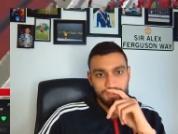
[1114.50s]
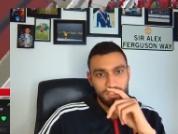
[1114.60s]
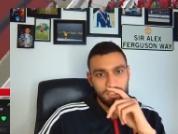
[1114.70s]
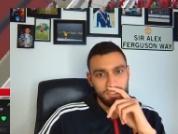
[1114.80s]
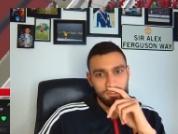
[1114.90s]

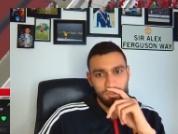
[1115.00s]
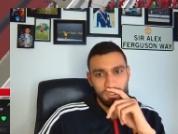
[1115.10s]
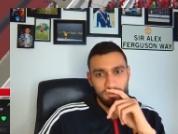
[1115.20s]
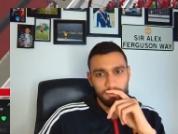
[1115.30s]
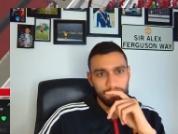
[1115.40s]
tied as
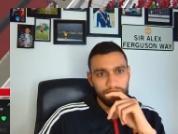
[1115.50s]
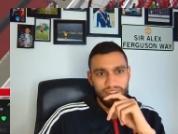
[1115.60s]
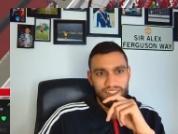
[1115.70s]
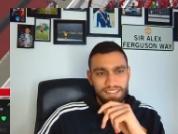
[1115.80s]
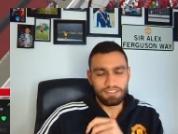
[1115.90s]
well.
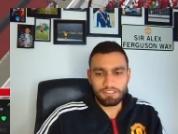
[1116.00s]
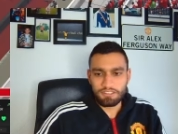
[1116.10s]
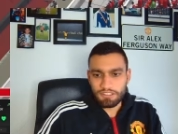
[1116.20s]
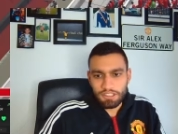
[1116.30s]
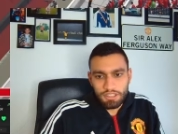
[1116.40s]

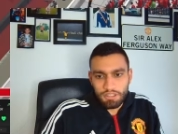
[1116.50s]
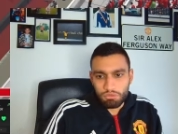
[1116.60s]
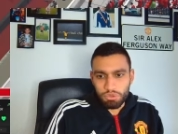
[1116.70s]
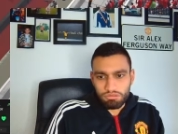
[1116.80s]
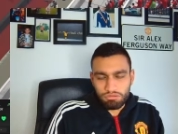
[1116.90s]

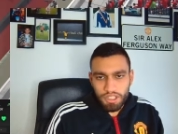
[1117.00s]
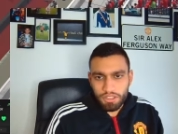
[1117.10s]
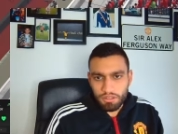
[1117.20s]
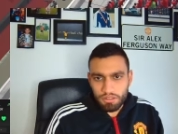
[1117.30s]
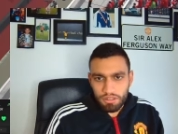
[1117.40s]
We're
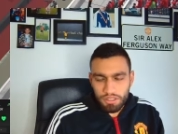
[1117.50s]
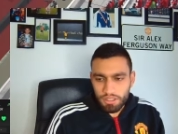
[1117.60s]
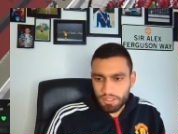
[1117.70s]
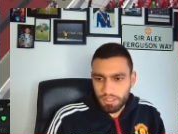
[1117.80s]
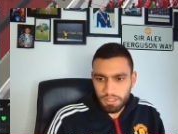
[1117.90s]
running on
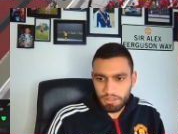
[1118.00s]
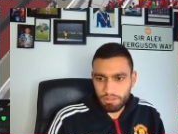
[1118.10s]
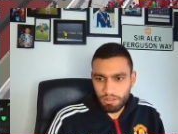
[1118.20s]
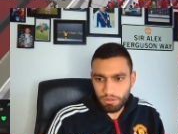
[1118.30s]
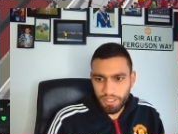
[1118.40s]

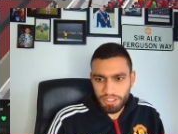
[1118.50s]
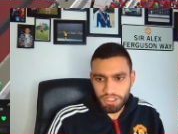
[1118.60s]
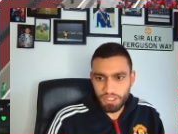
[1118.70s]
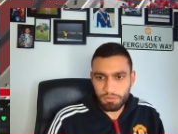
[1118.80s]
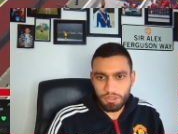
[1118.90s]
low energy
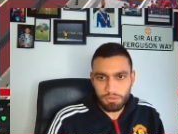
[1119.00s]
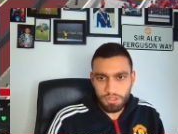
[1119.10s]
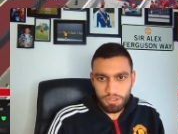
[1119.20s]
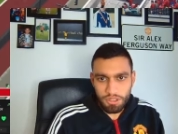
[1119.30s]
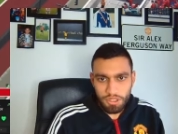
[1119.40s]
at the
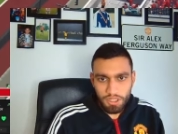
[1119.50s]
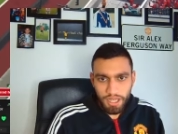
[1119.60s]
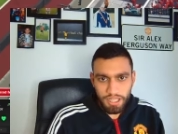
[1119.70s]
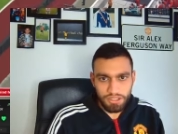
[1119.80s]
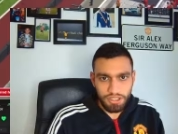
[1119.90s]
moment.
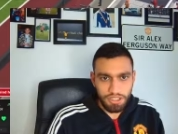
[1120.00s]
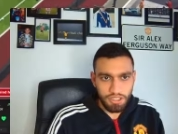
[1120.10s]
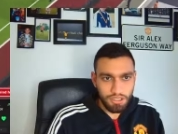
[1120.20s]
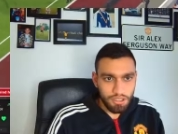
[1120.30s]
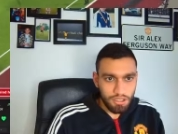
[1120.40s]
Antony
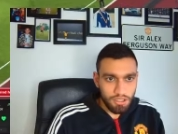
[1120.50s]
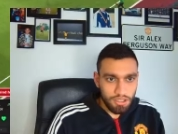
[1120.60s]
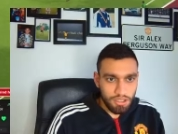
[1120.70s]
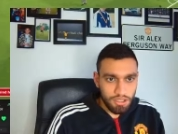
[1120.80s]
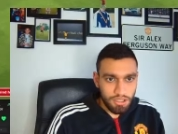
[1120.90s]

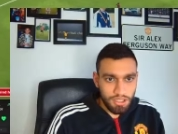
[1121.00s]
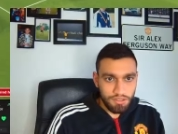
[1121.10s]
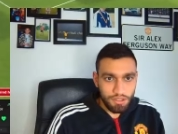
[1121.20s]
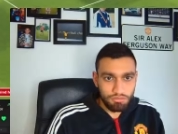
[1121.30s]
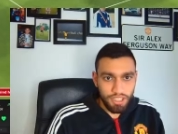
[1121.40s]

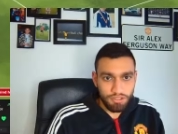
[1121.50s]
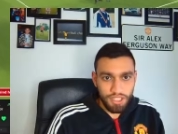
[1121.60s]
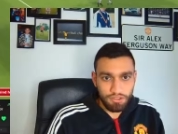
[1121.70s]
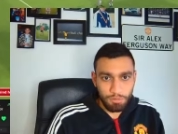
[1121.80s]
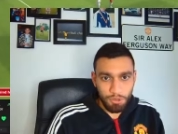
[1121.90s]
gives it to Rashford,
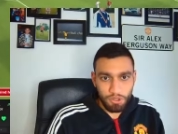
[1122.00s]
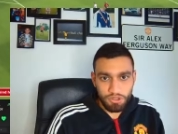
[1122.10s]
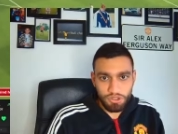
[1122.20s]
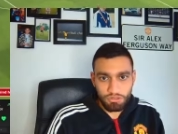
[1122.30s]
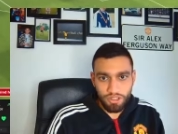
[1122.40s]
edge of the
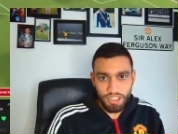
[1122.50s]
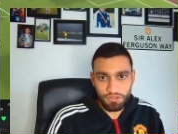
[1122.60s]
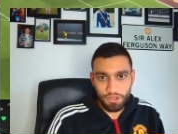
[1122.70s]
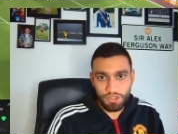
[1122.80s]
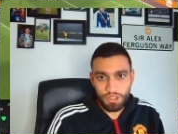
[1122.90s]
box.
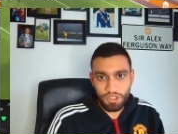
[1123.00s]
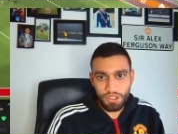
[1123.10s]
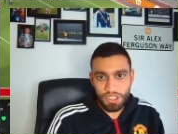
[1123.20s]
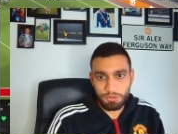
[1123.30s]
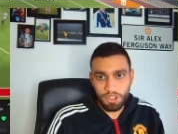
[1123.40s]
Rashford
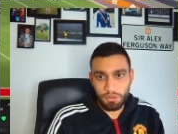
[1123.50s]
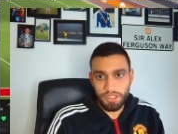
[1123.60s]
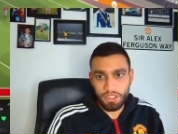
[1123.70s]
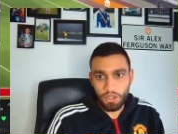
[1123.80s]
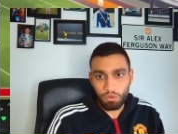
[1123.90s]
keeps
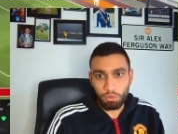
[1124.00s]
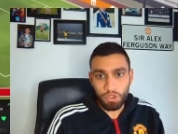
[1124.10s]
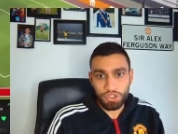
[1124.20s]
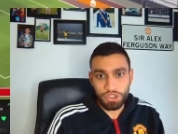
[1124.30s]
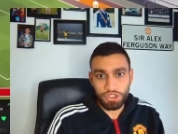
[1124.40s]
going.
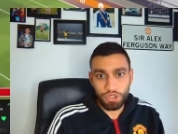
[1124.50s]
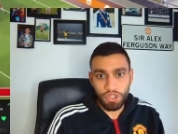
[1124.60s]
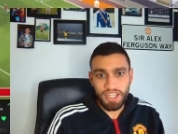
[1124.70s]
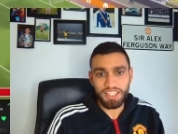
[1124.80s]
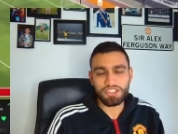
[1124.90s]
What a
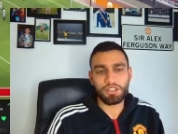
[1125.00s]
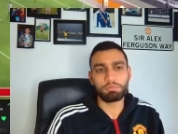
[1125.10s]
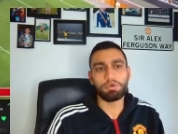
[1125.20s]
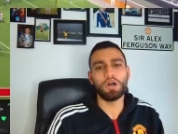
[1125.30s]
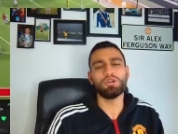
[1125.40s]
shot. Hits the
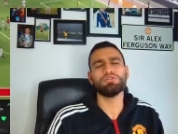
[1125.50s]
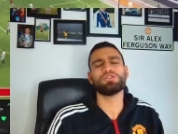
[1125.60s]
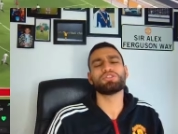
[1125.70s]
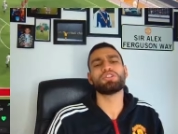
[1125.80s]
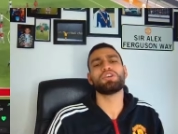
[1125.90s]

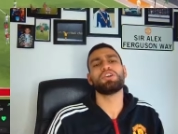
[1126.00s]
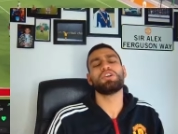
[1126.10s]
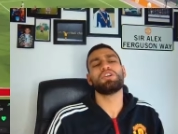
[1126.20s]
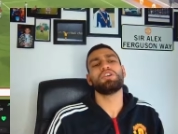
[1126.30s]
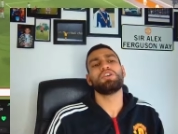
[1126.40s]
post.
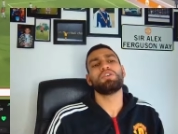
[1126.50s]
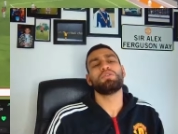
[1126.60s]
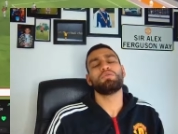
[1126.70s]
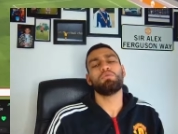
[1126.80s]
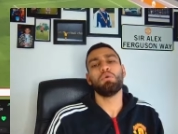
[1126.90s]

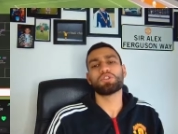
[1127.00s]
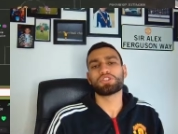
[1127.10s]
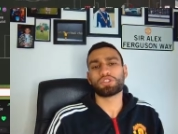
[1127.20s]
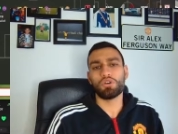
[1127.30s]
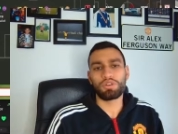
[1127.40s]
What
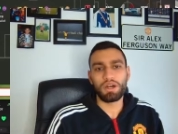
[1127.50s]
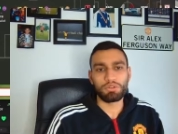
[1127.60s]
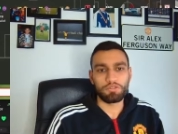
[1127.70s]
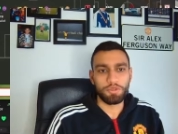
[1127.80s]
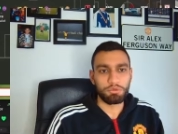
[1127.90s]
a goal that would
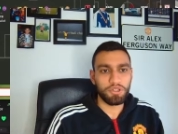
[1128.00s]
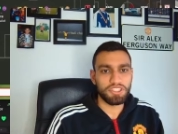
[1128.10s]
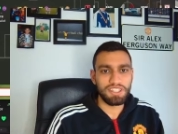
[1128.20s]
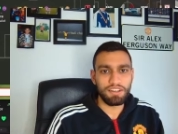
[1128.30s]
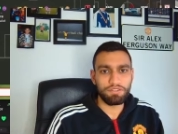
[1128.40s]
have been with
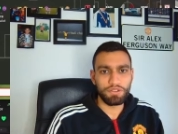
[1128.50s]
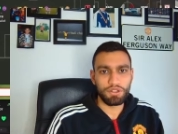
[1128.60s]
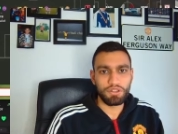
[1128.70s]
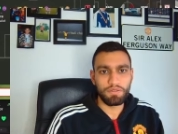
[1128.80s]
his left foot.